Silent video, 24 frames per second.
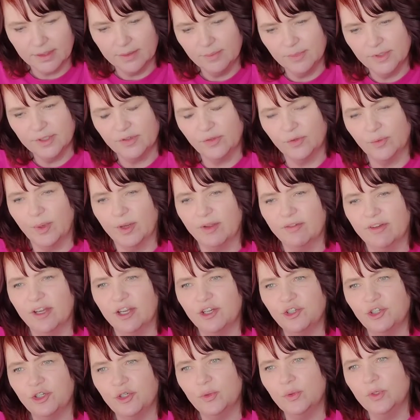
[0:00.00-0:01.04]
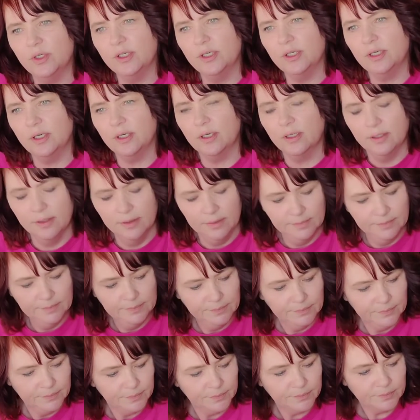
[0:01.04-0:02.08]
is for my fashion work.
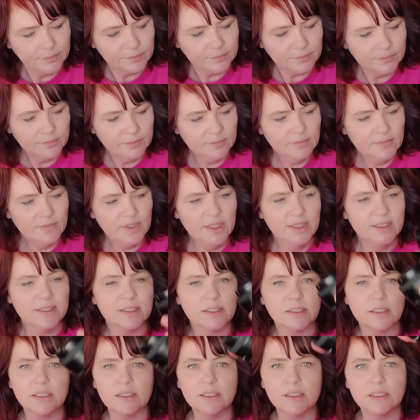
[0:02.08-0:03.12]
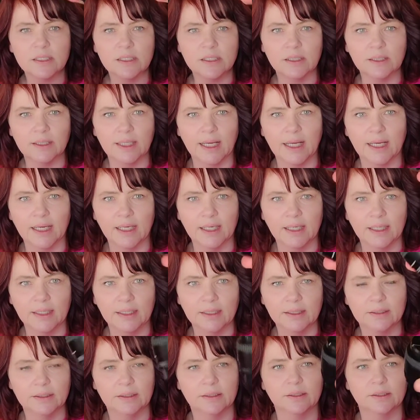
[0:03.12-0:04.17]
This little guy,
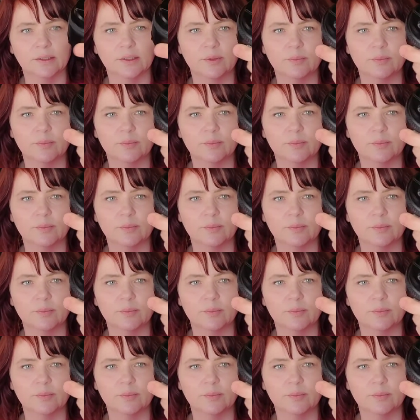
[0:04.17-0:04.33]
a little